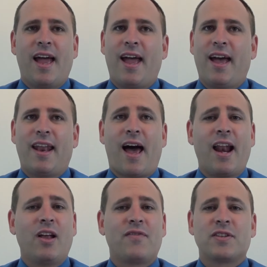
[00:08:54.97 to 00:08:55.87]
And I
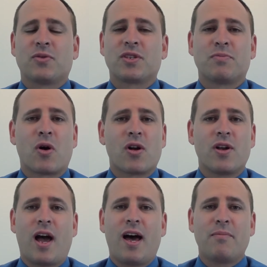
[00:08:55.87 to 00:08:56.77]
don't know if this was smart or
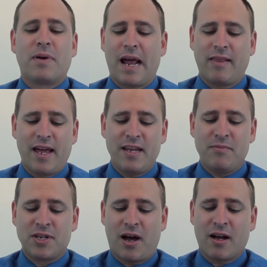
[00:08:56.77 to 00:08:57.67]
not, but I let
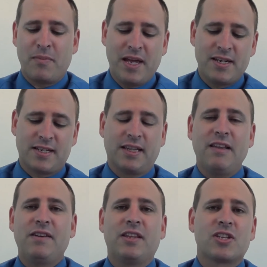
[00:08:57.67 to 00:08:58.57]
him talk me into
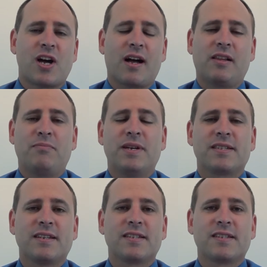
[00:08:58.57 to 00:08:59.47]
leaving the chocolate
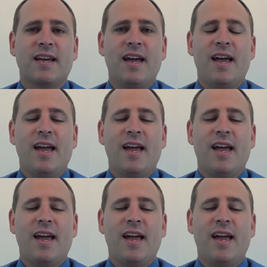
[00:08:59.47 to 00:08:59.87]
business